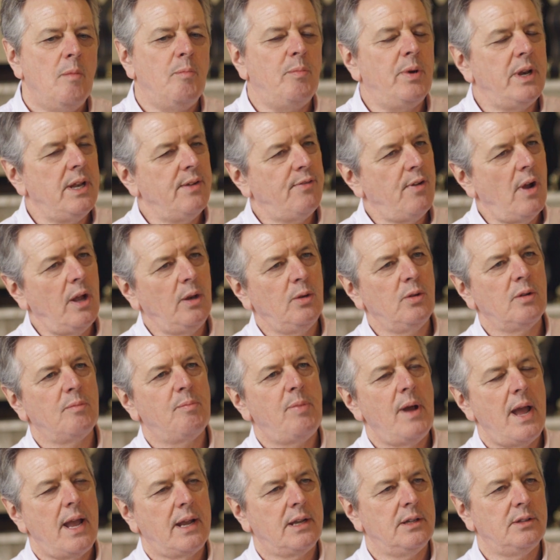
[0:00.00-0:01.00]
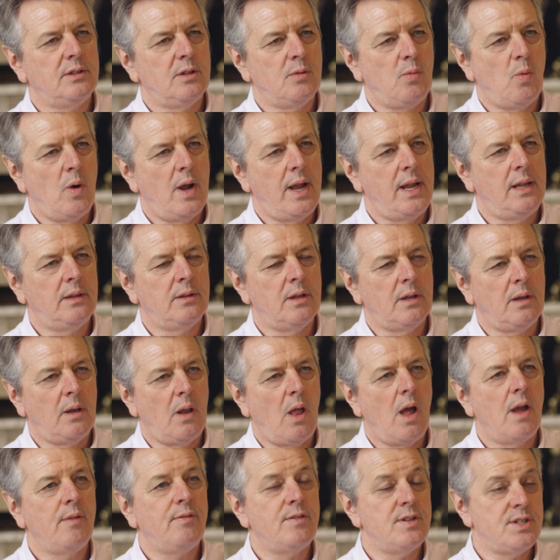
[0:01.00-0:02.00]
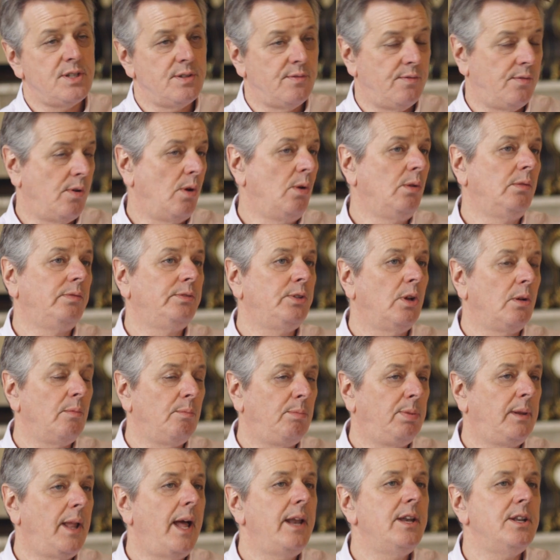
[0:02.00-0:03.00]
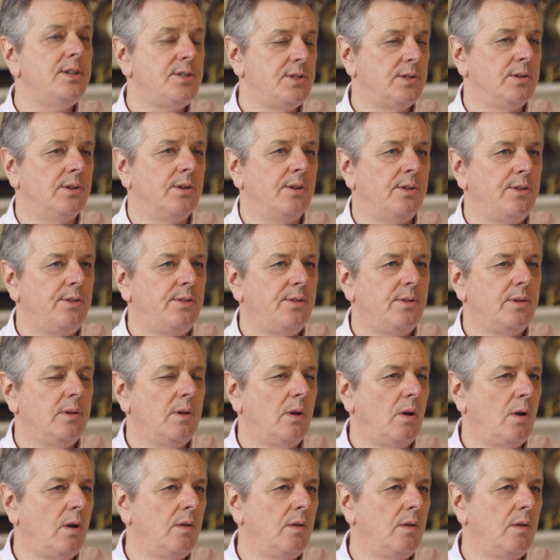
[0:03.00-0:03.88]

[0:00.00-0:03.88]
But if I look back at the way that life has evolved on planet Earth